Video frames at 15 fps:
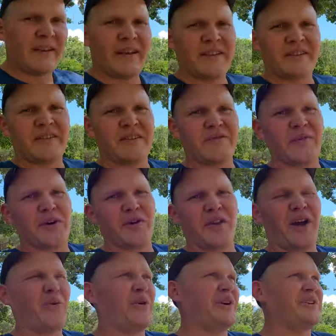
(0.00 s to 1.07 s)
it's funner
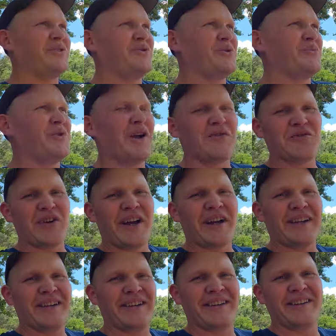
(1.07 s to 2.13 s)
that way because you can pull off
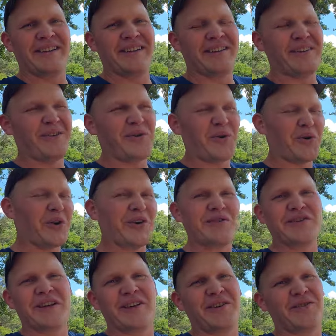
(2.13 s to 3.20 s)
track, throw another
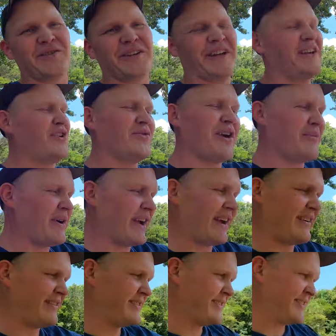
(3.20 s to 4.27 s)
set on, and go right back
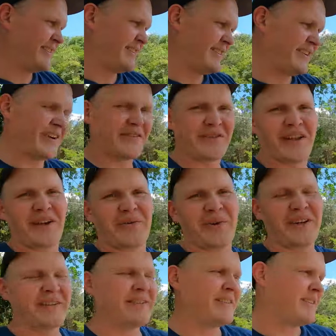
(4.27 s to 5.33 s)
out. You don't have to like
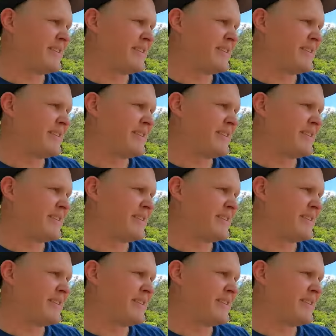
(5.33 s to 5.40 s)
wait.